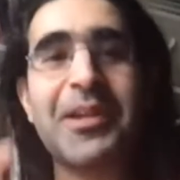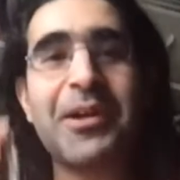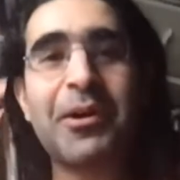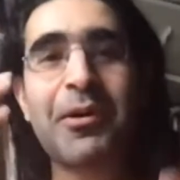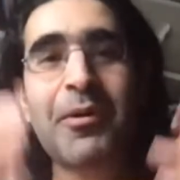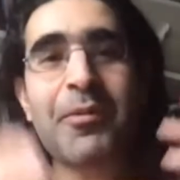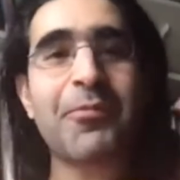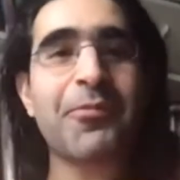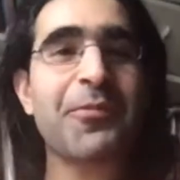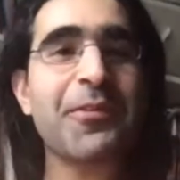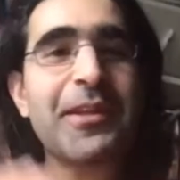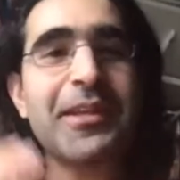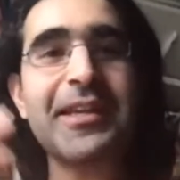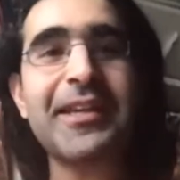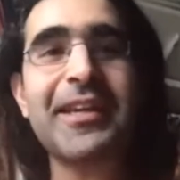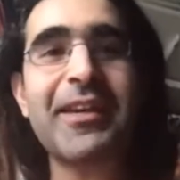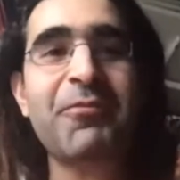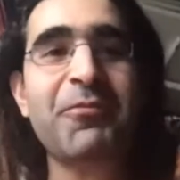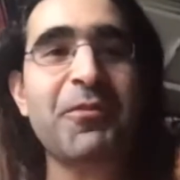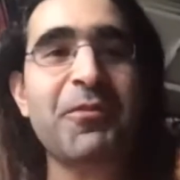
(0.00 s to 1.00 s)

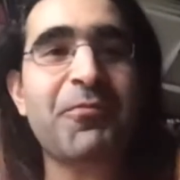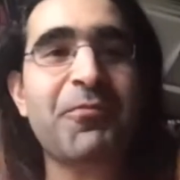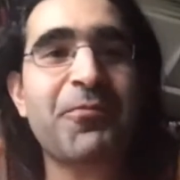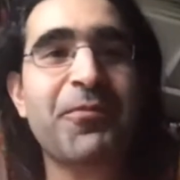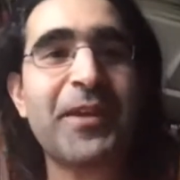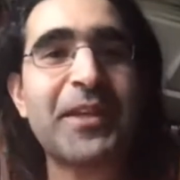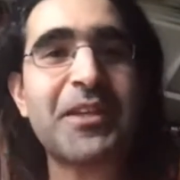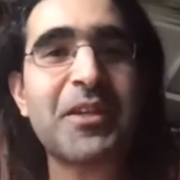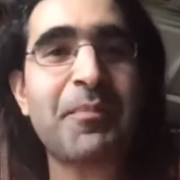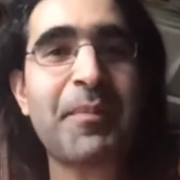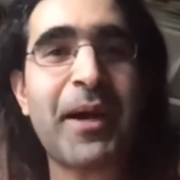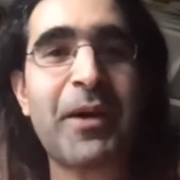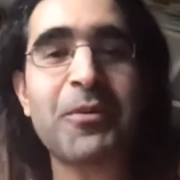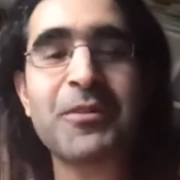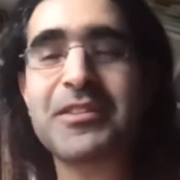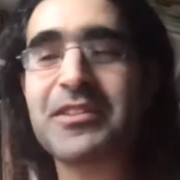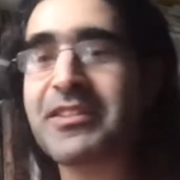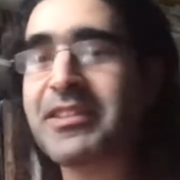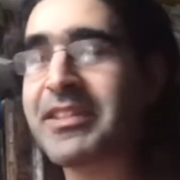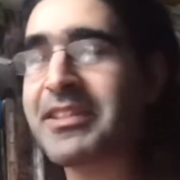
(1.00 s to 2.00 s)
hopefully if you think
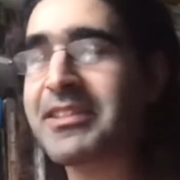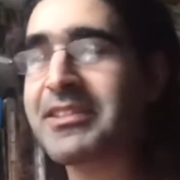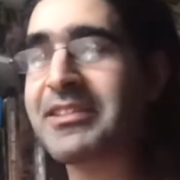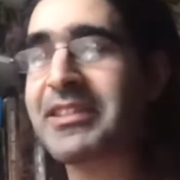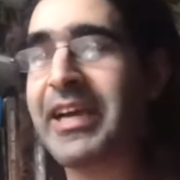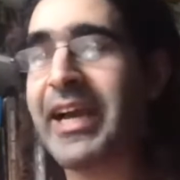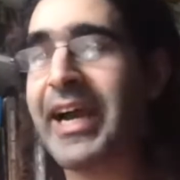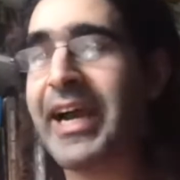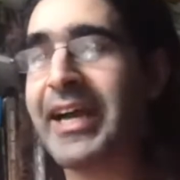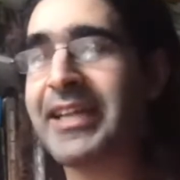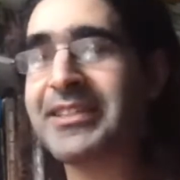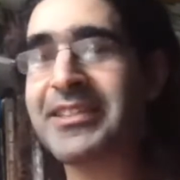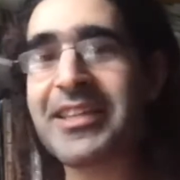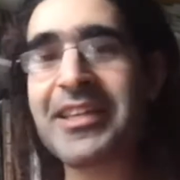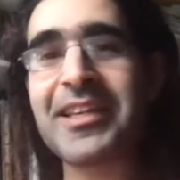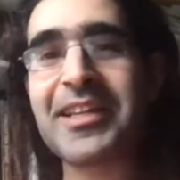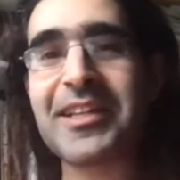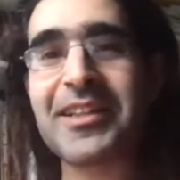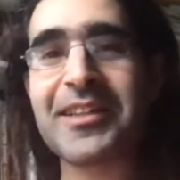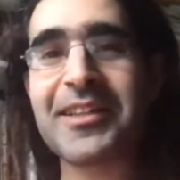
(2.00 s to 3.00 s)
about it and
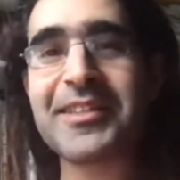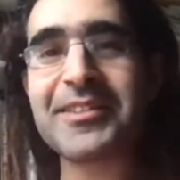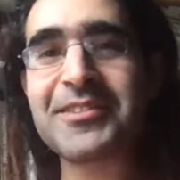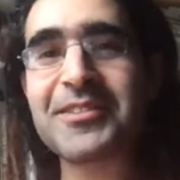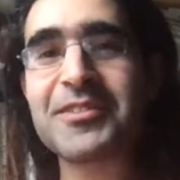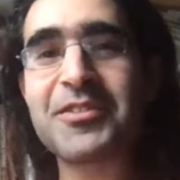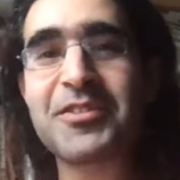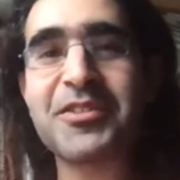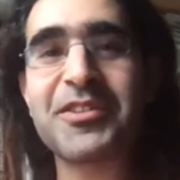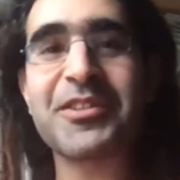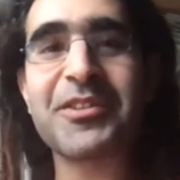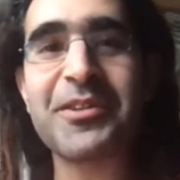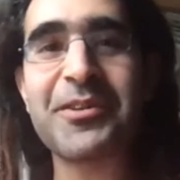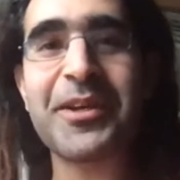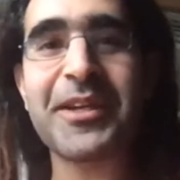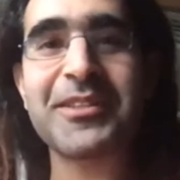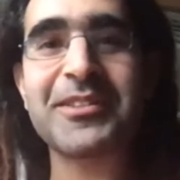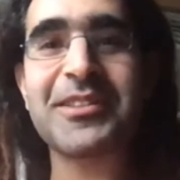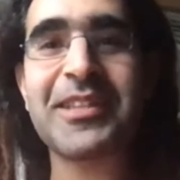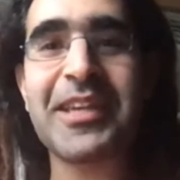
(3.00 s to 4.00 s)
listen to the
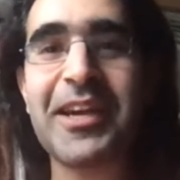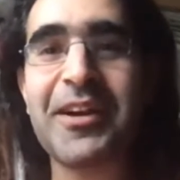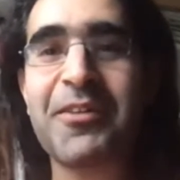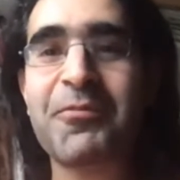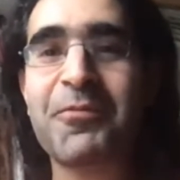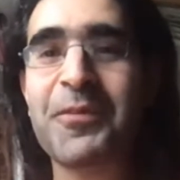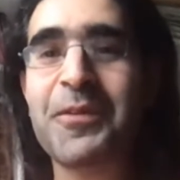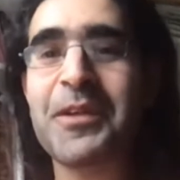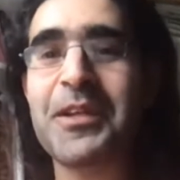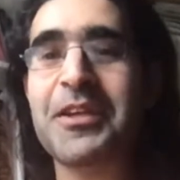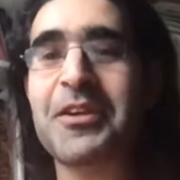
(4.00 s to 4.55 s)
lyrics carefully,